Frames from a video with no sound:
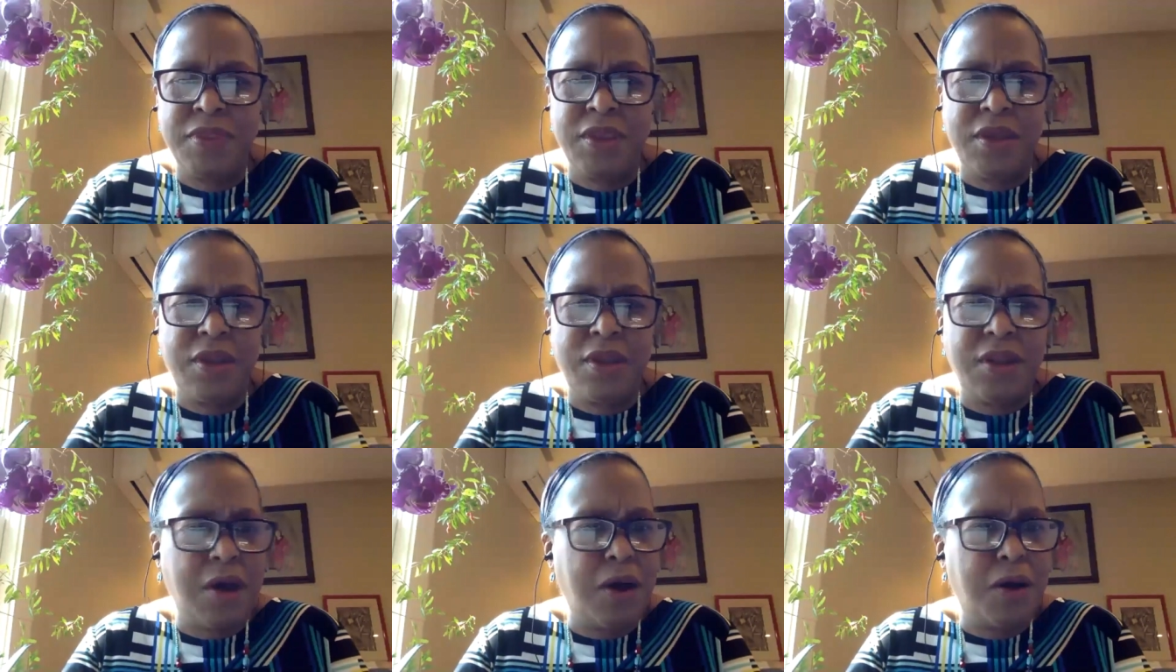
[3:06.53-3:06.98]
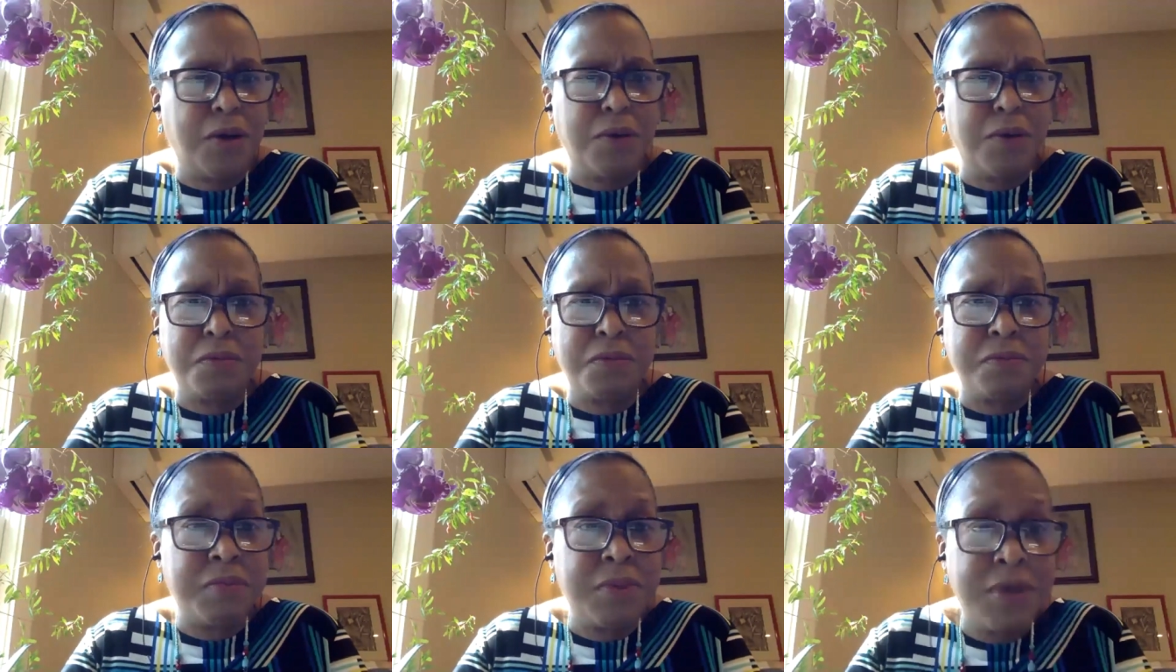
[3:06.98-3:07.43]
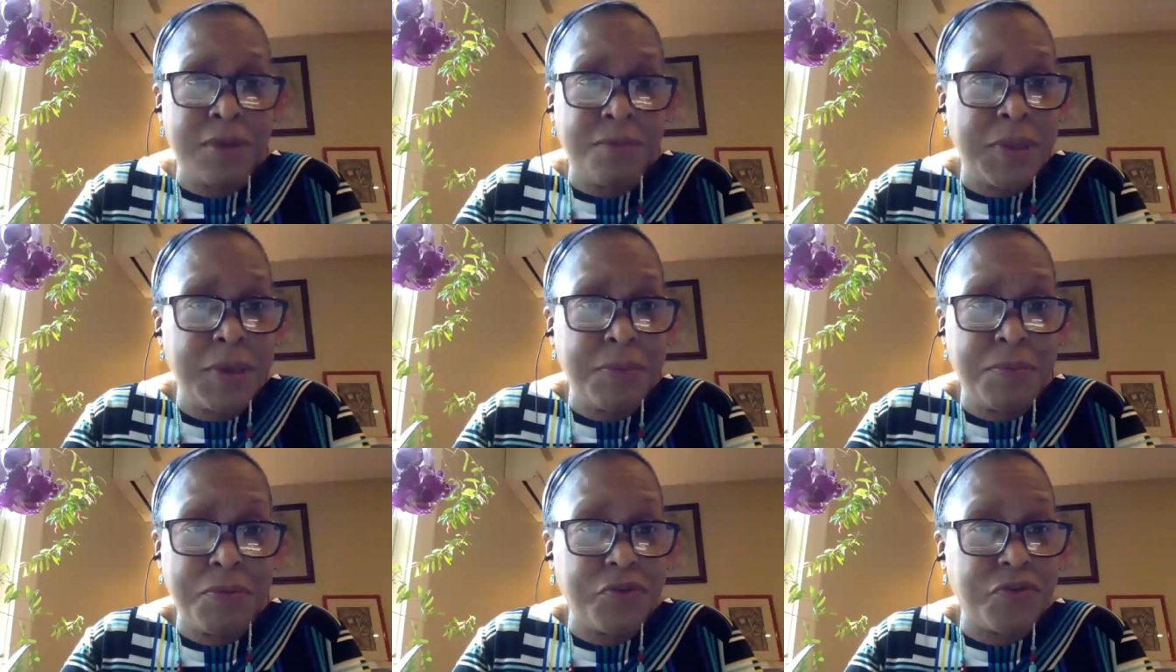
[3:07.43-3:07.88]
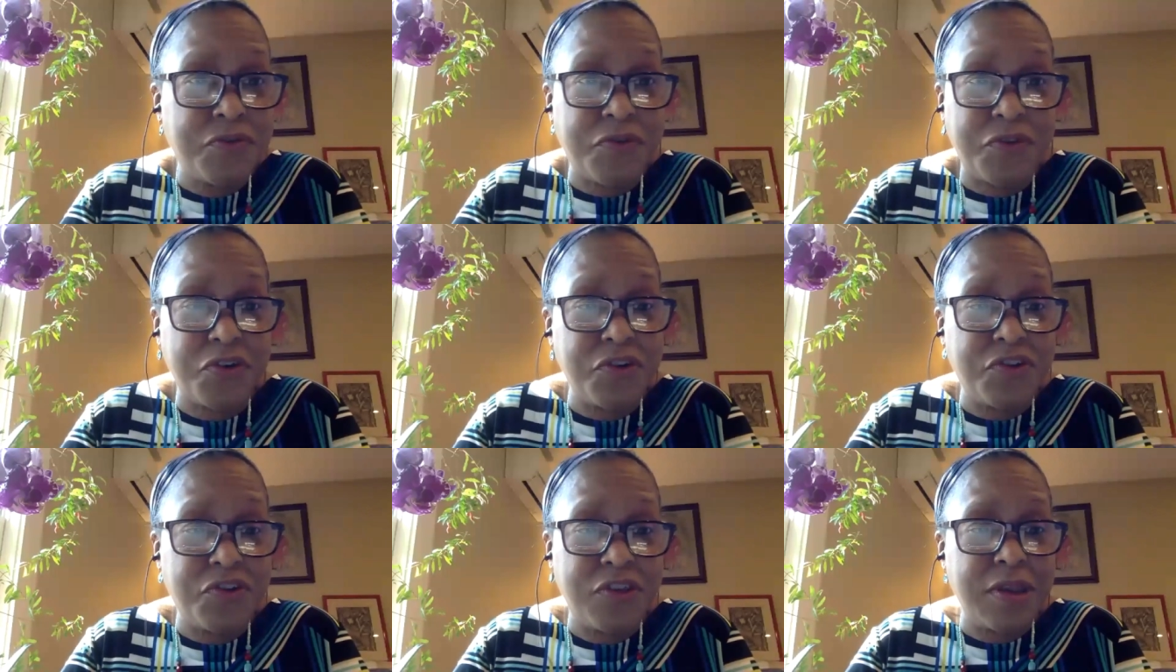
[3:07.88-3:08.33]
Now, people's
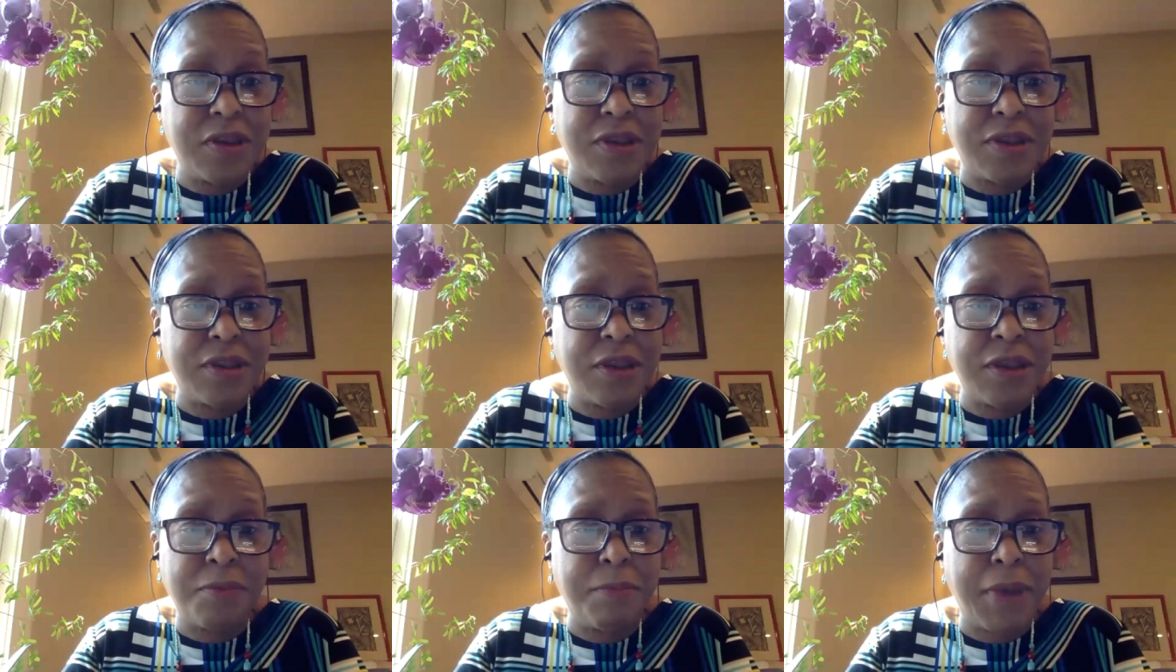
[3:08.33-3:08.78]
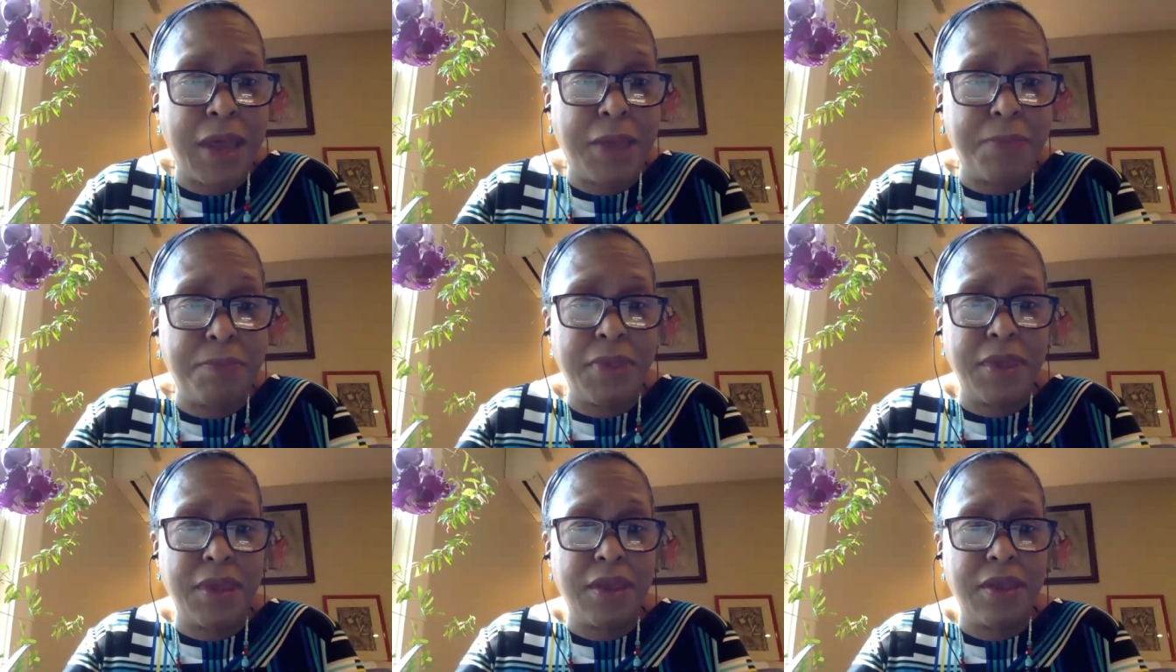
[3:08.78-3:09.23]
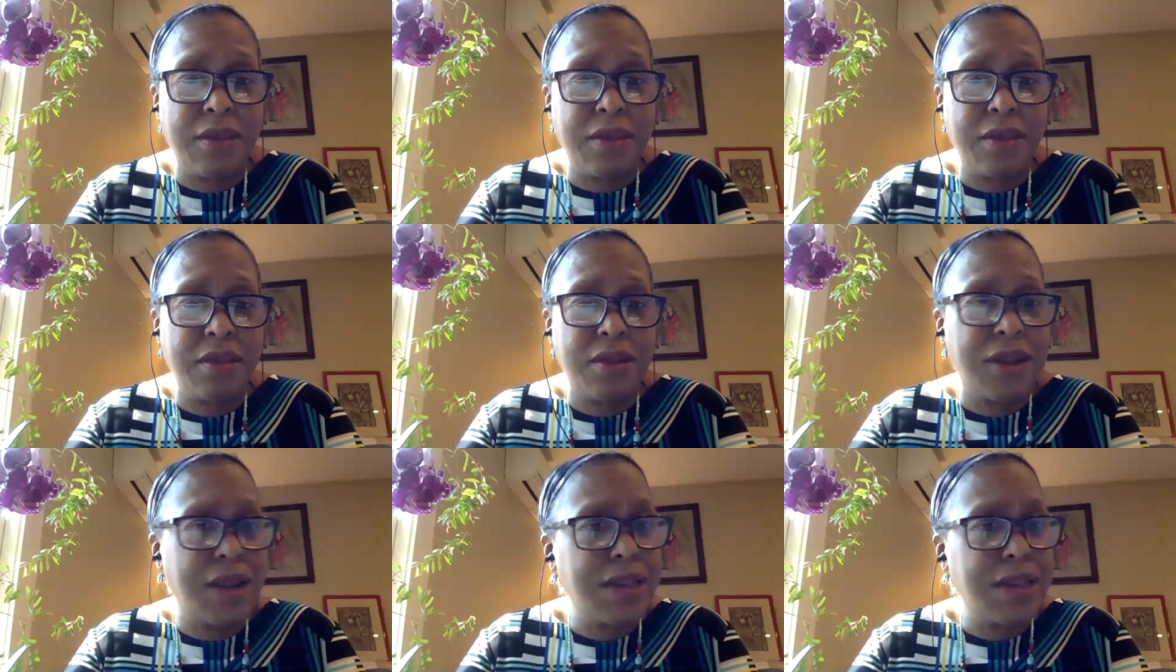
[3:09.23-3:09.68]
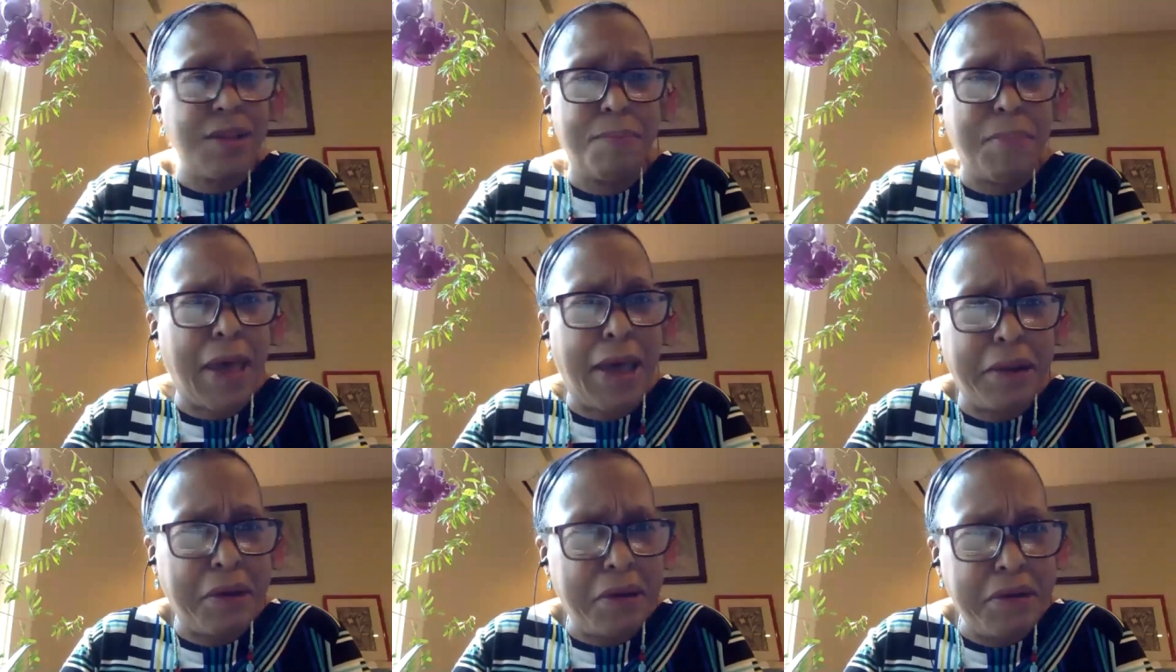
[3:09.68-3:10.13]
first instinct might be, that's a
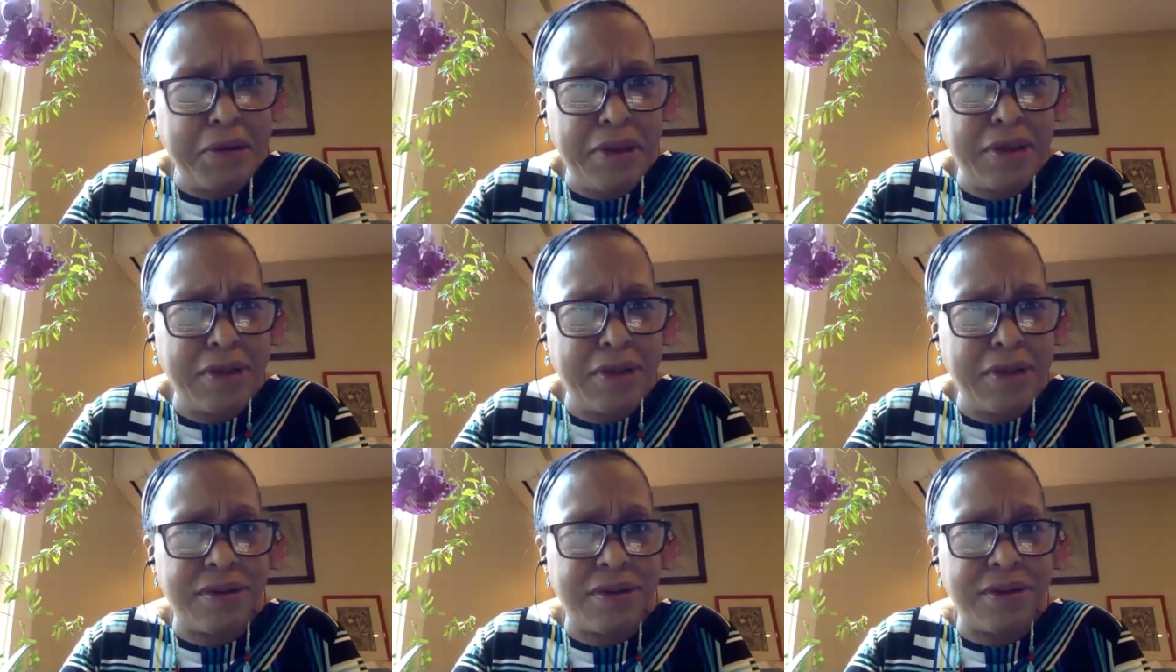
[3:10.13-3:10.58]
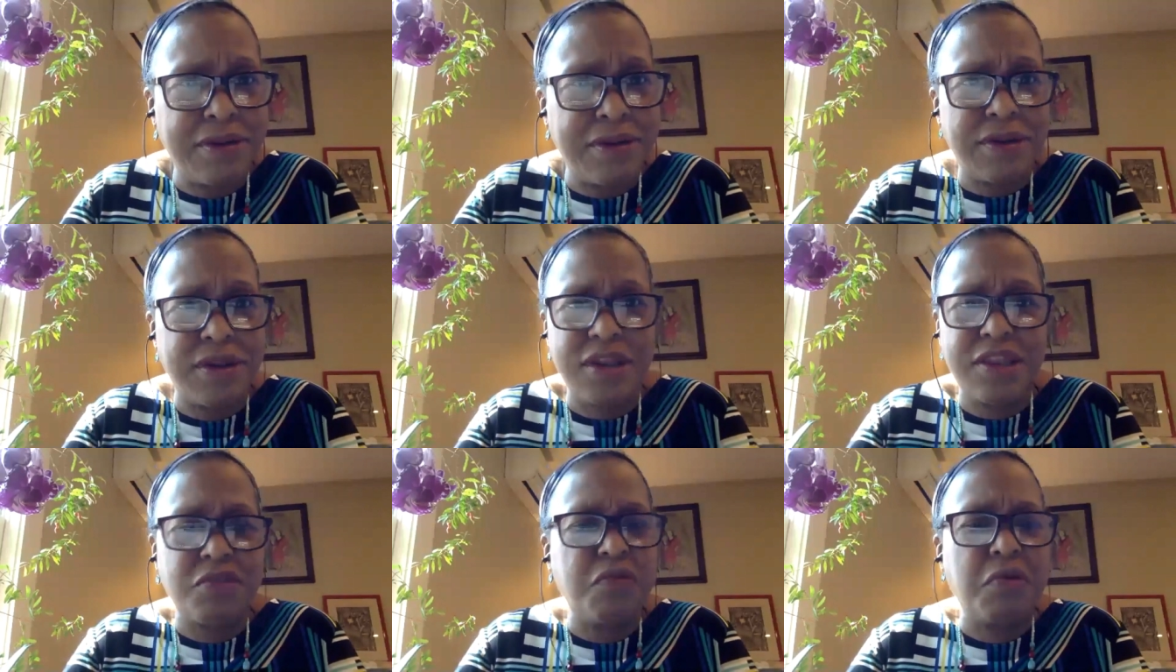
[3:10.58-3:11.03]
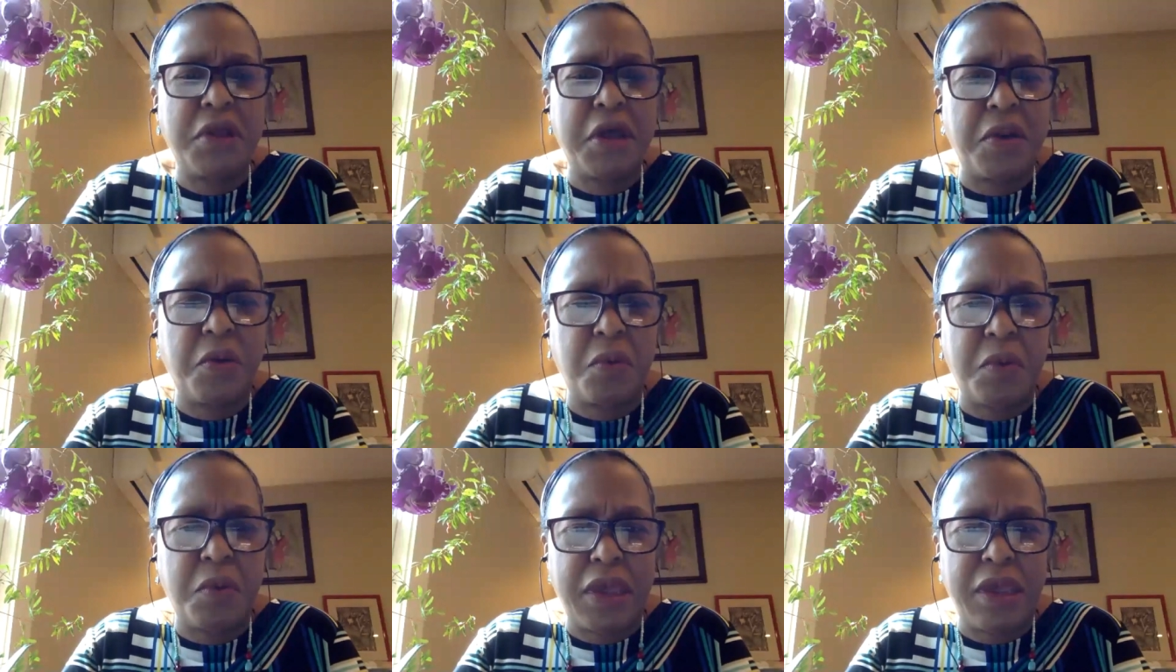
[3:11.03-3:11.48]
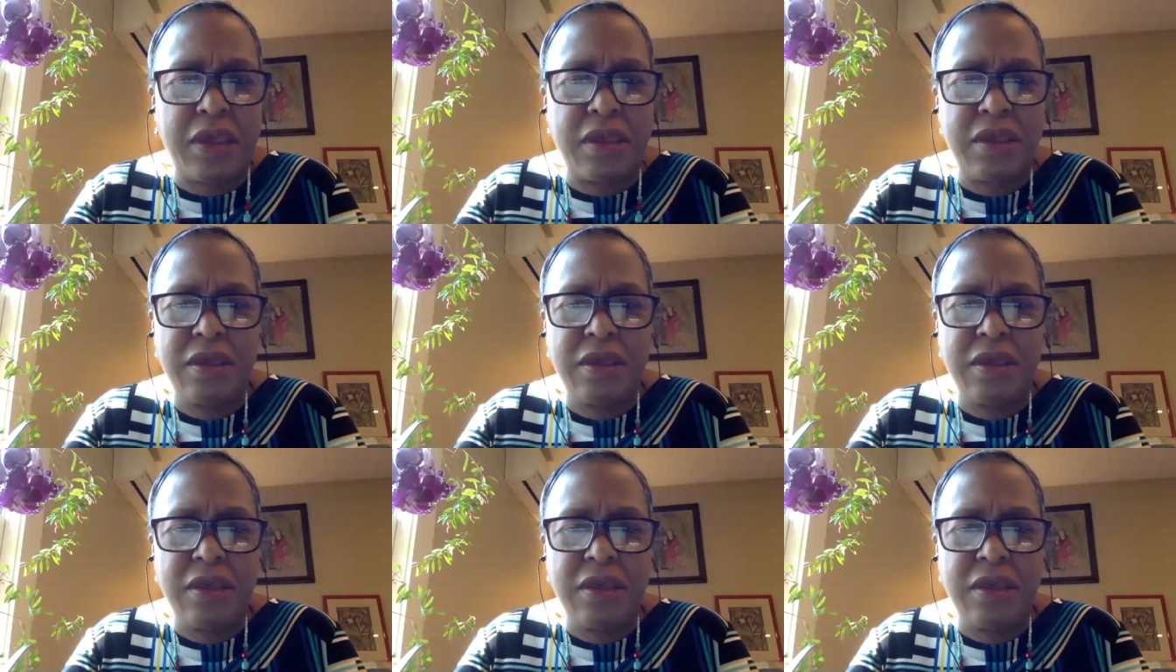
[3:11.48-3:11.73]
bad onion. Let's throw that away.